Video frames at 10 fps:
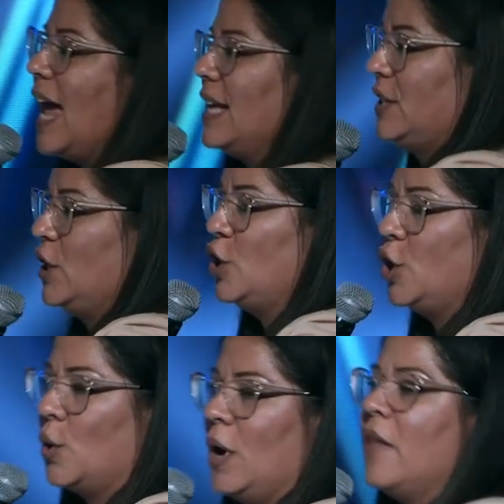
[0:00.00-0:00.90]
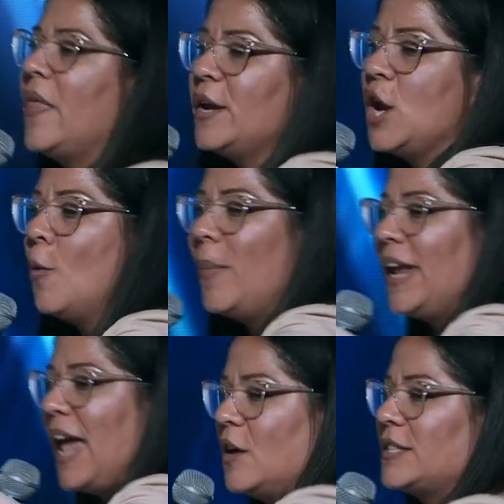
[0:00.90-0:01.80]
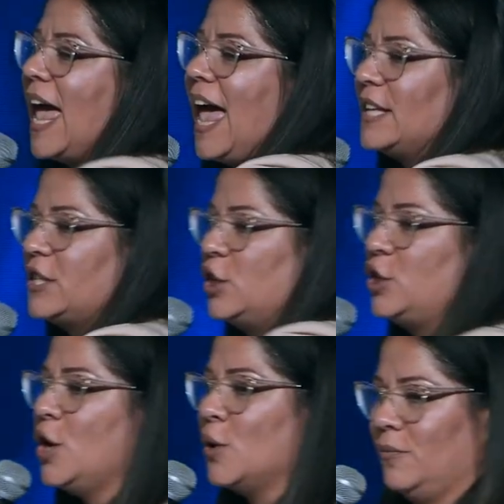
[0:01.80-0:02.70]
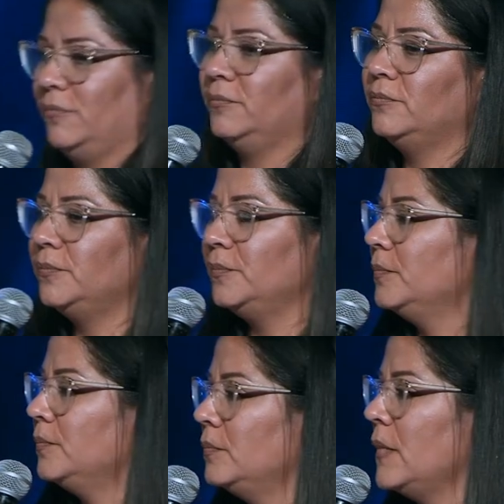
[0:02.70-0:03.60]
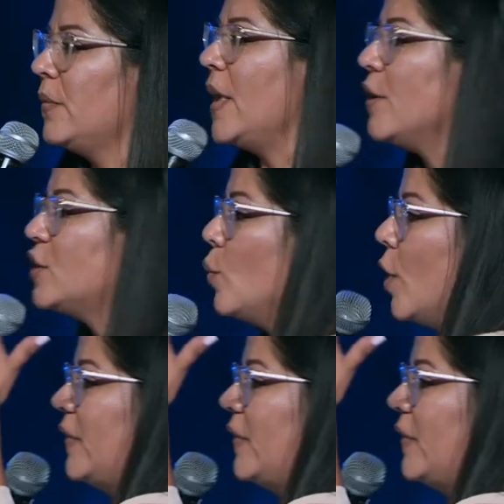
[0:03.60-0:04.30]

has to do that nobody else has to do. There's a work